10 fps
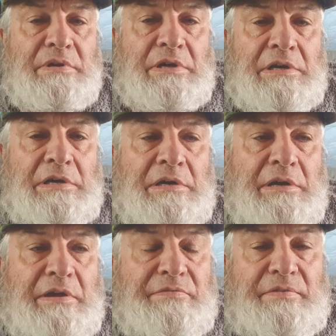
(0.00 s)

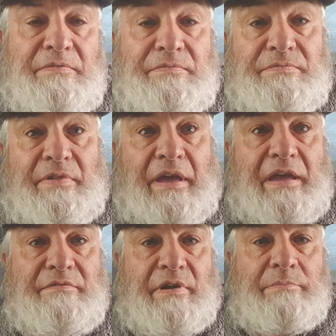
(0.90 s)
If that
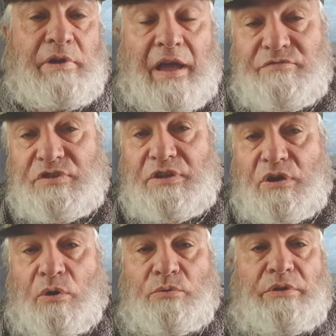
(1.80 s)
ever happened, I have seen a
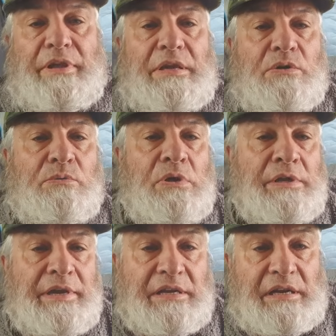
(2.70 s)
golden eagle
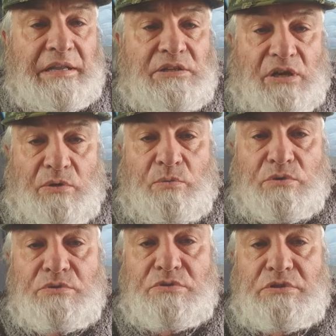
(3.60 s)
in Glencoe
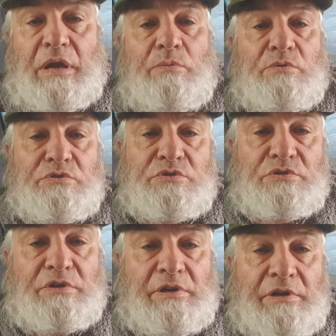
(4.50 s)
once. That was